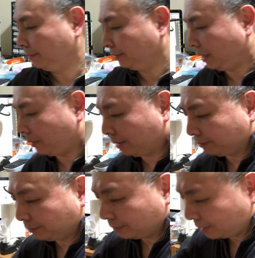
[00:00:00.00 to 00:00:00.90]
Anyway,
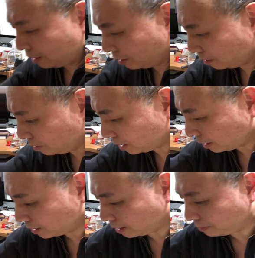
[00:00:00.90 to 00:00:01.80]
those
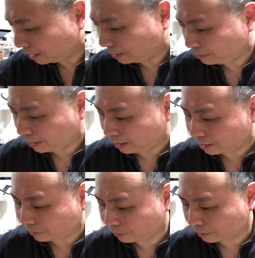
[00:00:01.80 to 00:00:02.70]
are some
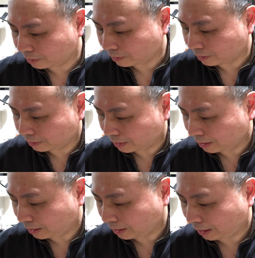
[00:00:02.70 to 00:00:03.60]
updates for
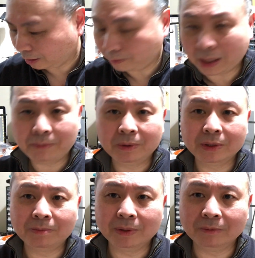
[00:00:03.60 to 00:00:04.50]
the Halo Papper.
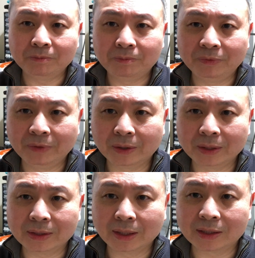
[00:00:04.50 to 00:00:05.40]
It's been
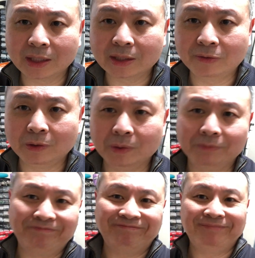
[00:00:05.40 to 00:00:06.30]
very successful
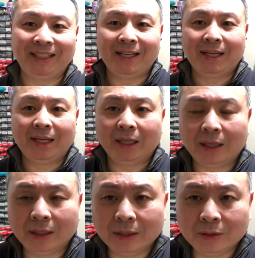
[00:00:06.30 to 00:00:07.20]

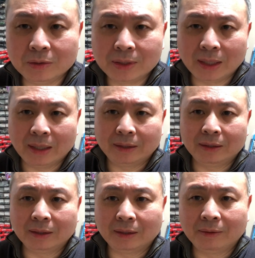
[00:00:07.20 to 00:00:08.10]
in use at
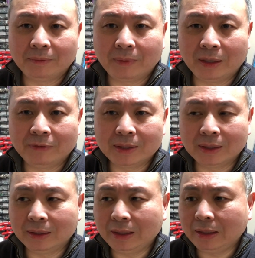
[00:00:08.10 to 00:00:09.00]
my
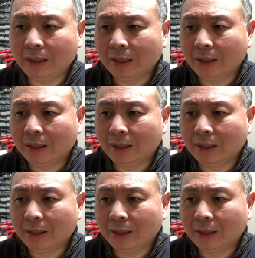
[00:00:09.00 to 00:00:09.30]
facility.